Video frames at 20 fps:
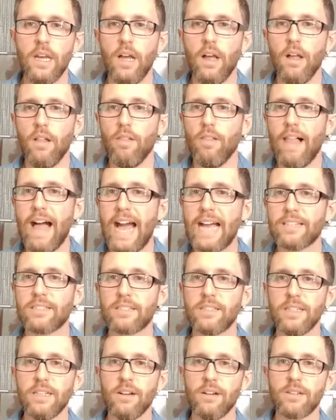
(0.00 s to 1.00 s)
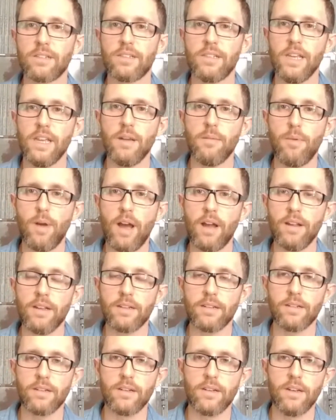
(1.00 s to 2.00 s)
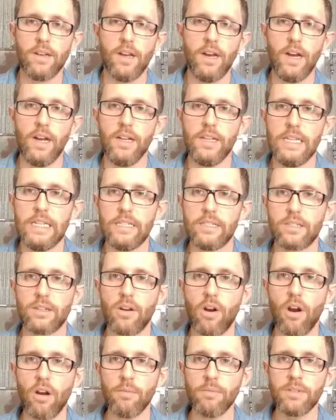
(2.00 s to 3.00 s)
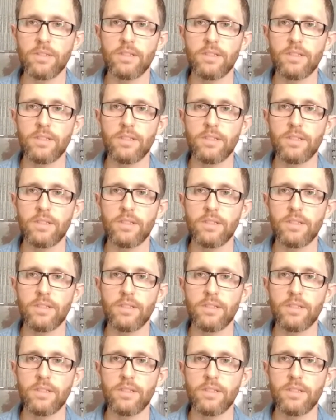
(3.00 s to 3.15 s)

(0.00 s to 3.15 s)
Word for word: Uh, last thing I'll say about it uh, is carbon